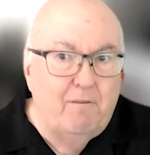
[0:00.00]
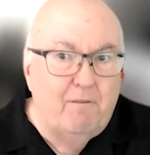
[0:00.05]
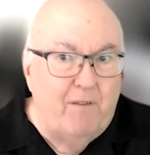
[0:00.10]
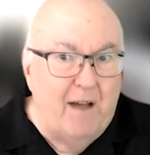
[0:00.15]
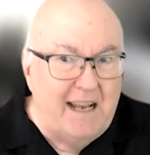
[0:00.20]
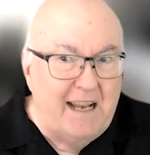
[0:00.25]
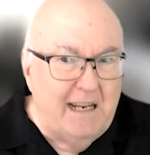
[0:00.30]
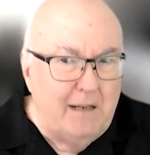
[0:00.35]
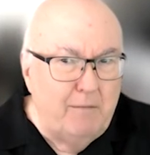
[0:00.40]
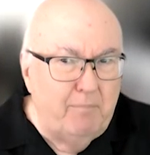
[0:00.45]

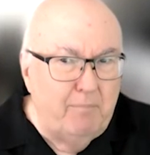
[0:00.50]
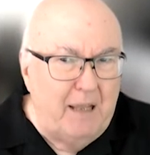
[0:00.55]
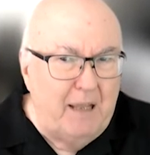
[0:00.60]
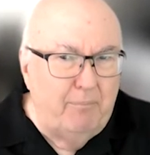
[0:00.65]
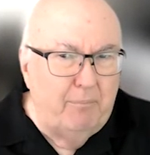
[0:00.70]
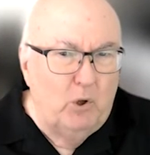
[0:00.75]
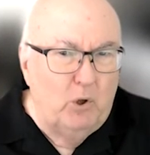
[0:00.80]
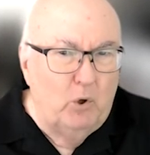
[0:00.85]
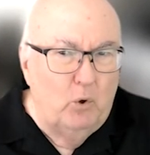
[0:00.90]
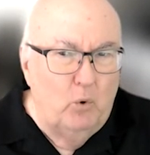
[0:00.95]
Finding
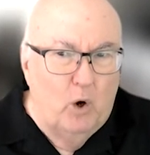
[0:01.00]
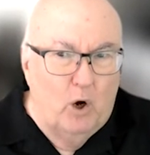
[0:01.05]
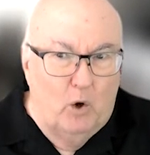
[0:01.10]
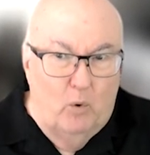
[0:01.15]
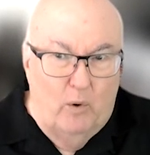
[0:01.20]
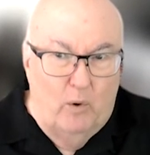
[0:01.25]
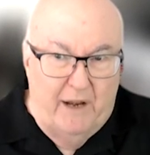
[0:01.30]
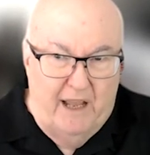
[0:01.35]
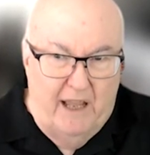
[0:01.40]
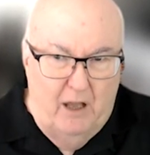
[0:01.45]
people who are
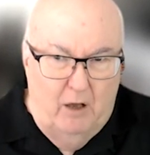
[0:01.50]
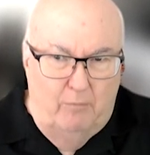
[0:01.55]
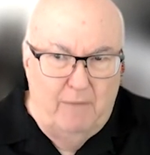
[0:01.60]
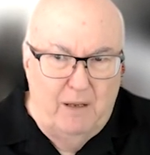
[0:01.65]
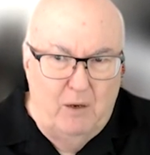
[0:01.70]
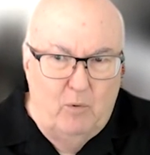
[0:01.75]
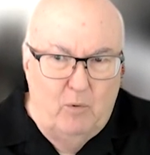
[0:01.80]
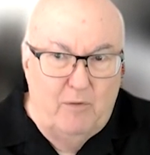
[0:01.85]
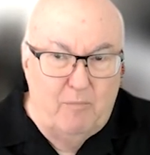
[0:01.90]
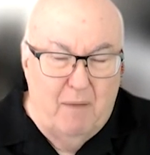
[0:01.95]
going to help
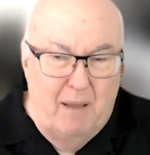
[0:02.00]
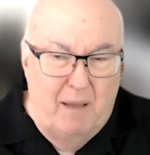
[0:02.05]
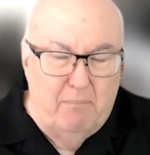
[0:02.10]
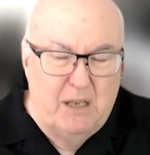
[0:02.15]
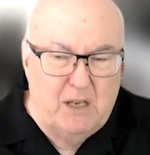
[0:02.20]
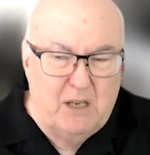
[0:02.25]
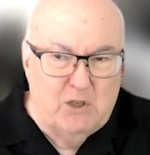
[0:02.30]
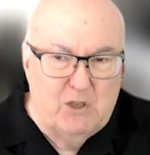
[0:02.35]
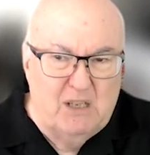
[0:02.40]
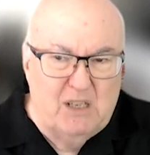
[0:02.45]
me with my
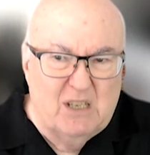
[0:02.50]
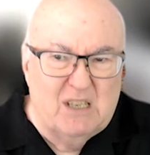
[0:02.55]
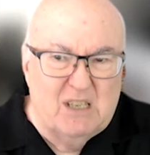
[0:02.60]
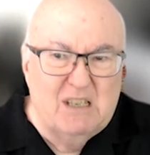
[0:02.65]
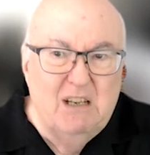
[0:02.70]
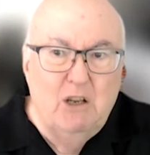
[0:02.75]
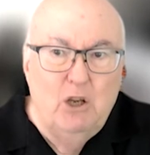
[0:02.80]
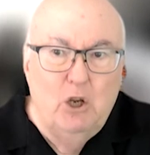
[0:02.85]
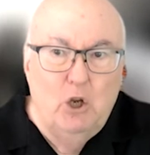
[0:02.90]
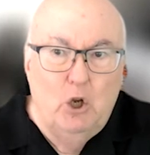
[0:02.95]

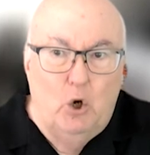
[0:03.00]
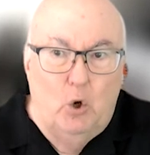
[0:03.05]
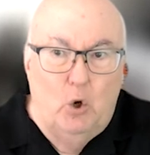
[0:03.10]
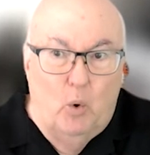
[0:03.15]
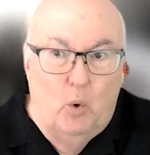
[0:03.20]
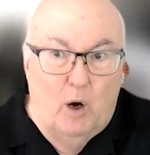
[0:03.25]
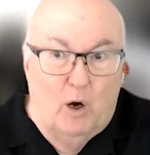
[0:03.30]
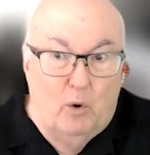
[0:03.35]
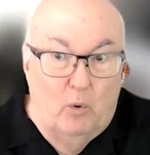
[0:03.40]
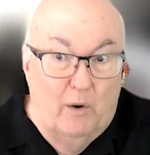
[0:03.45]
business,
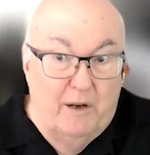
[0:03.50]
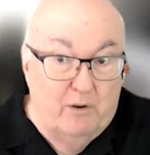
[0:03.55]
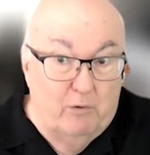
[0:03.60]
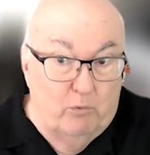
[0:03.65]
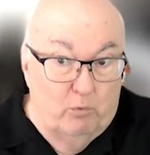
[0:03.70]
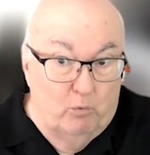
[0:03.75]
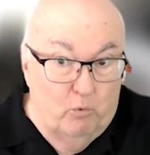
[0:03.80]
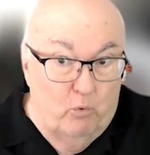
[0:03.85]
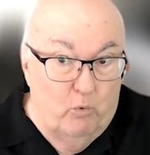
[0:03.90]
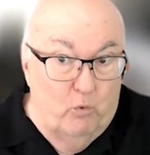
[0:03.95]
who are going
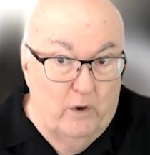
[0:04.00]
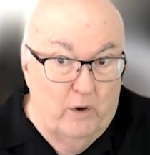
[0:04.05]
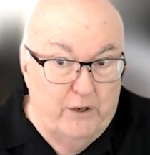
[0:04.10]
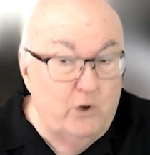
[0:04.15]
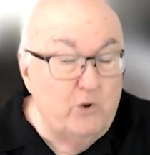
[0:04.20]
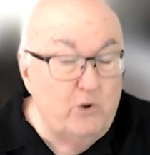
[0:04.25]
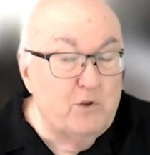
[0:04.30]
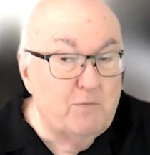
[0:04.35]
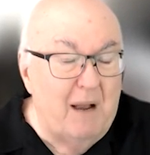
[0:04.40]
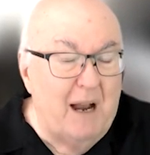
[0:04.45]
to
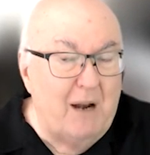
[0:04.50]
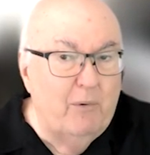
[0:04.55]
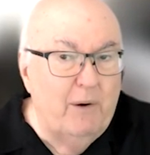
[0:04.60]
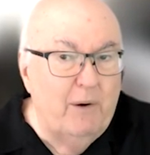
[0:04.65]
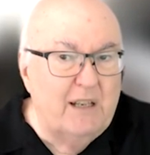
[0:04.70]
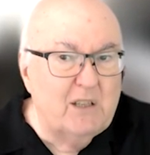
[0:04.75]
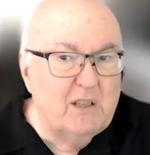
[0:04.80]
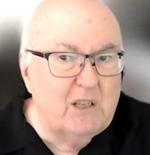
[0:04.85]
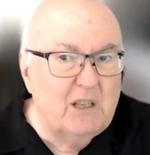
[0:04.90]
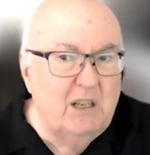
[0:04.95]
reduce my
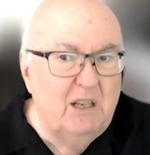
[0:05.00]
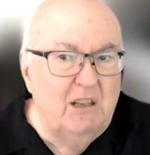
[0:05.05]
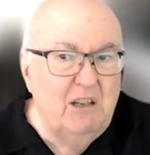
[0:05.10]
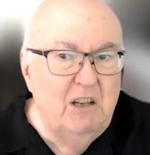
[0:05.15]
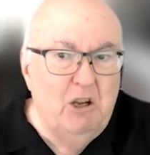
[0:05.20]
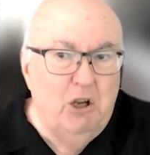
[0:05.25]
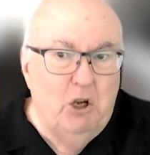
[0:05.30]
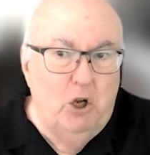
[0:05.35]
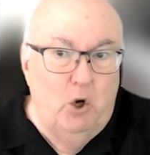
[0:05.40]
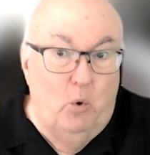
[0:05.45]
risk,
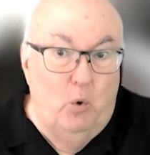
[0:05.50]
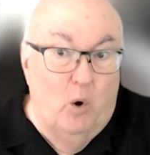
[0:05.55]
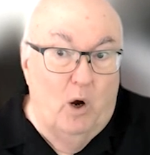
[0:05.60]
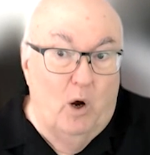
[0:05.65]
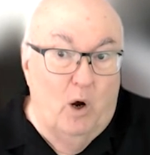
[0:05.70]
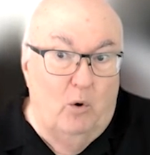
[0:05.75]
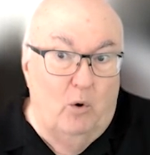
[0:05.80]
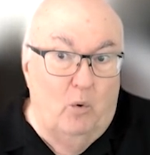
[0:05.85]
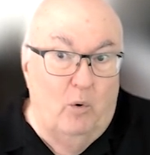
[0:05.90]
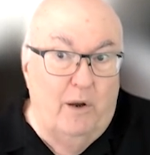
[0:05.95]
who
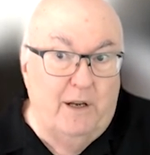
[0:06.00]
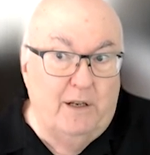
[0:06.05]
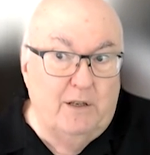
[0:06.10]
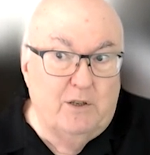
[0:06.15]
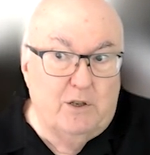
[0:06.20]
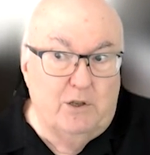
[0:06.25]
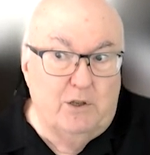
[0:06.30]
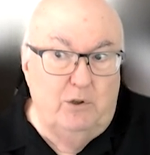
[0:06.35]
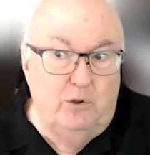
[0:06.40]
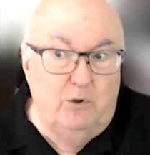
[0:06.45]
are going
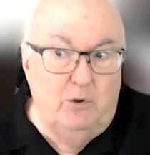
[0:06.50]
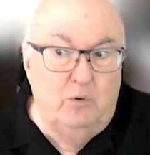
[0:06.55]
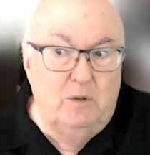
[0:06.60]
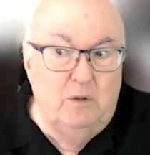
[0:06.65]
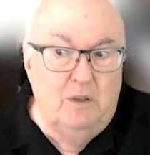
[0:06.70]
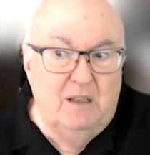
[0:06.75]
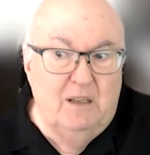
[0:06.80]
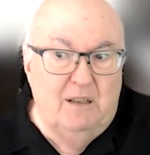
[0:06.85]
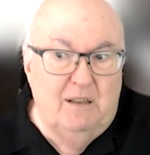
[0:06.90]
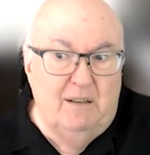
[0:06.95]
to
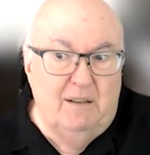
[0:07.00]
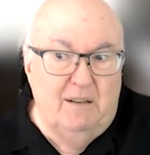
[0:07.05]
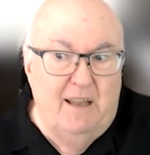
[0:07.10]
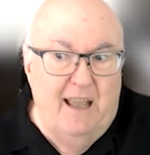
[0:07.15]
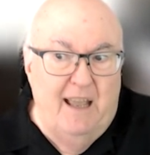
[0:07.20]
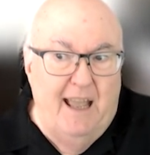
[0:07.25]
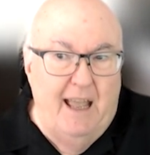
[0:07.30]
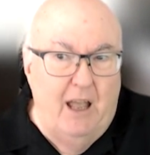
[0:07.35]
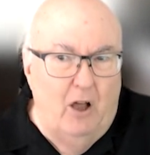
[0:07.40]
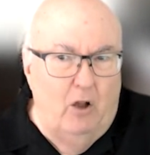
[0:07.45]

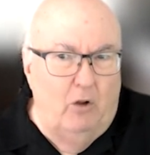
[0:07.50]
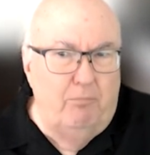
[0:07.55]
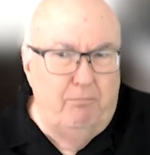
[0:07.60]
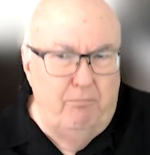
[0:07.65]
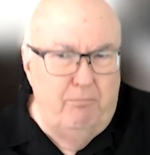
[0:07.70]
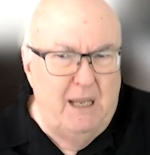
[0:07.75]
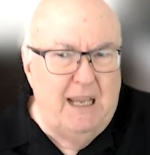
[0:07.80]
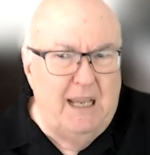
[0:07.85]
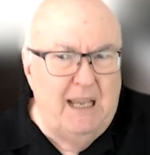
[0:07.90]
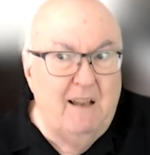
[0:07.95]
help
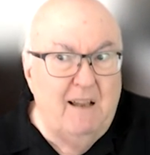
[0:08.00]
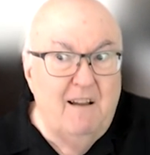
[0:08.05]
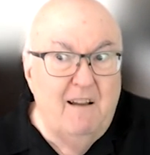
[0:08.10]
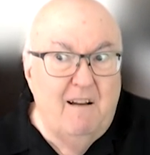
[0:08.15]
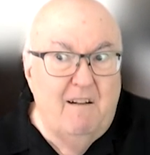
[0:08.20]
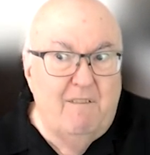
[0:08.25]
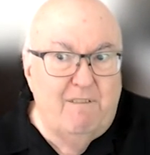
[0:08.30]
me